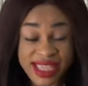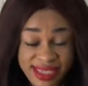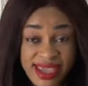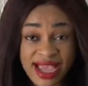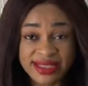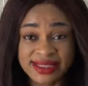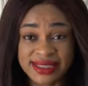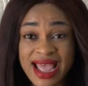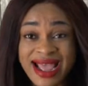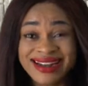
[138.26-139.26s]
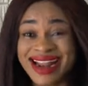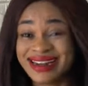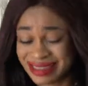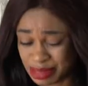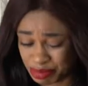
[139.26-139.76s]
Yes, that
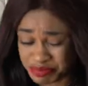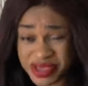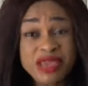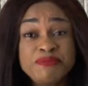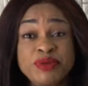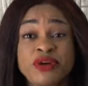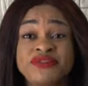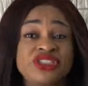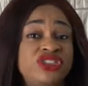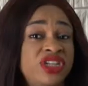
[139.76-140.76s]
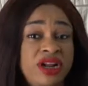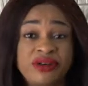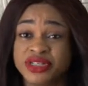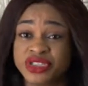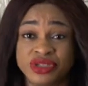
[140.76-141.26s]
is the people of this
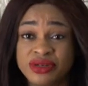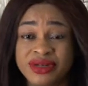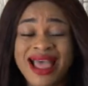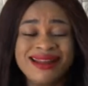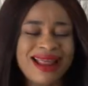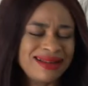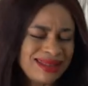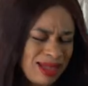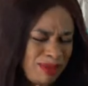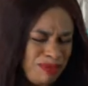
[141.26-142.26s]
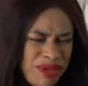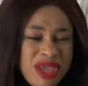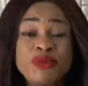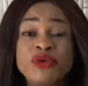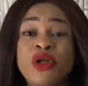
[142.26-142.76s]
generation. That is the
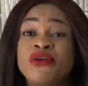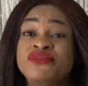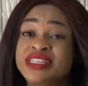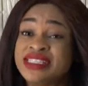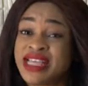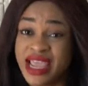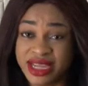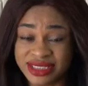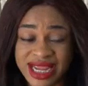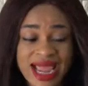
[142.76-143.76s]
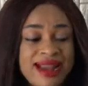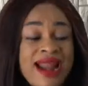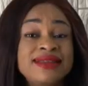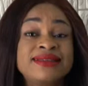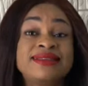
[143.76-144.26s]
people of this age.
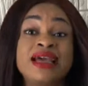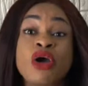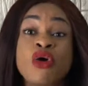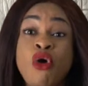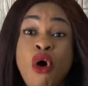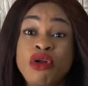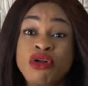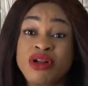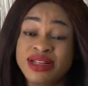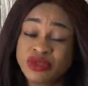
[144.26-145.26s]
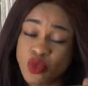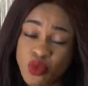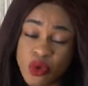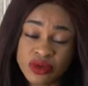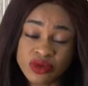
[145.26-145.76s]
That is the current
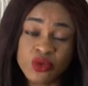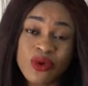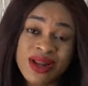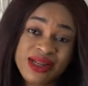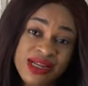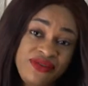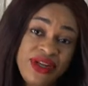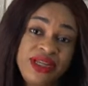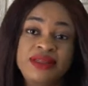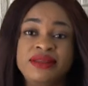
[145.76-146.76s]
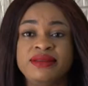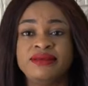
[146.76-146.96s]
world we're living in.